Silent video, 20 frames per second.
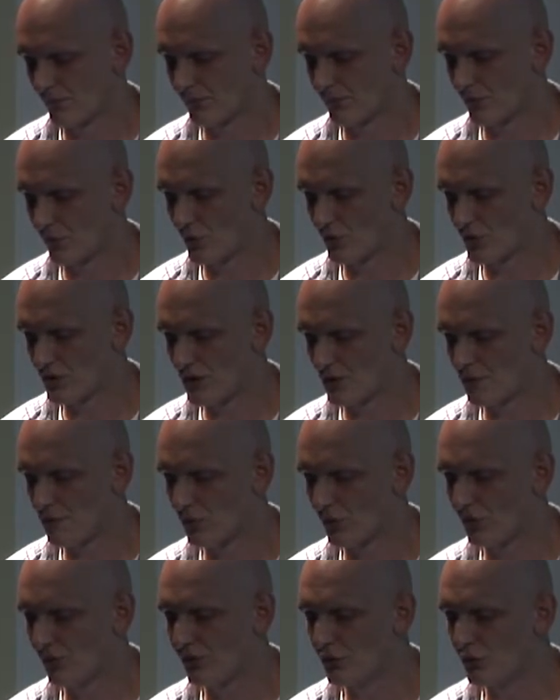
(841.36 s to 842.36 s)
for
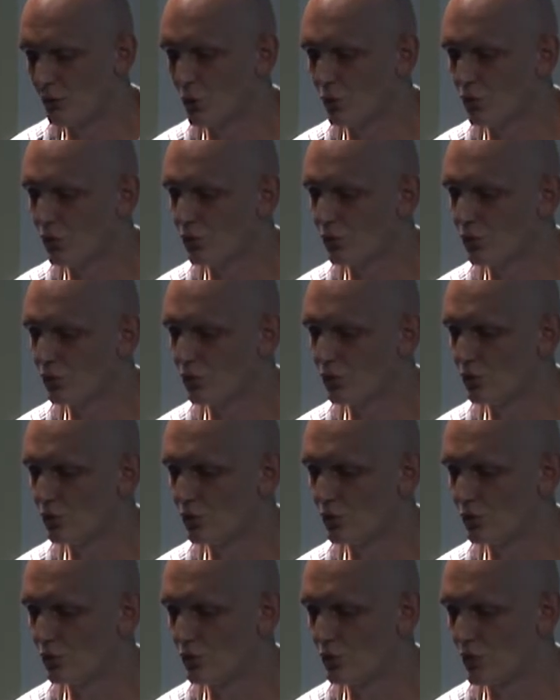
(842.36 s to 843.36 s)
example, if you want to,
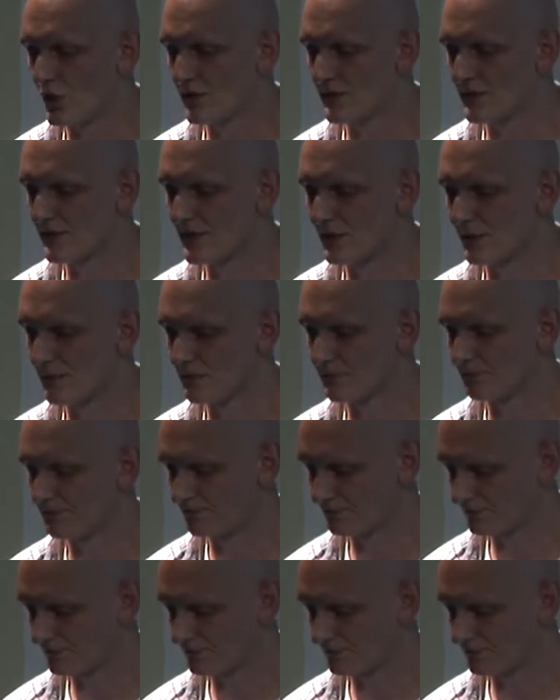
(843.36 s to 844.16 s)
to run some